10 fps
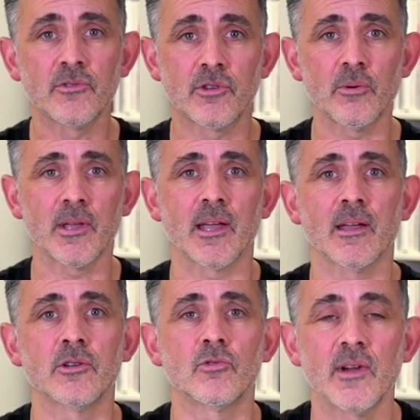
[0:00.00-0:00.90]
doing it,
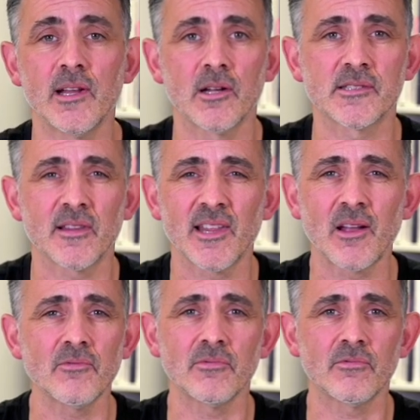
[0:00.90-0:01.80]
and you'll realise that they
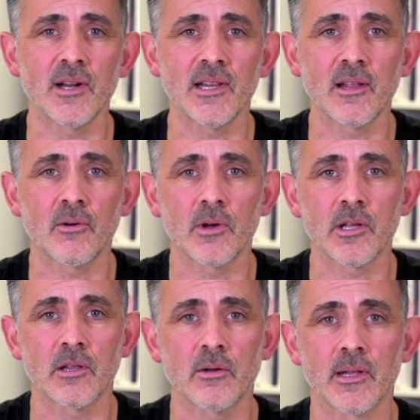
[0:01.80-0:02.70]
don't really know what
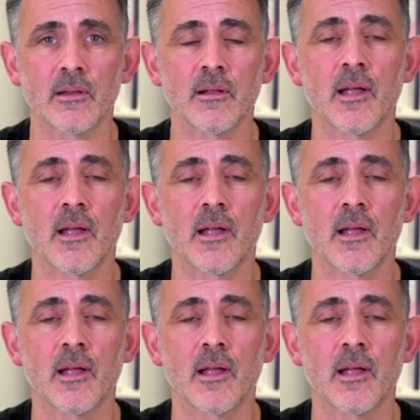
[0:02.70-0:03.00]
you're doing.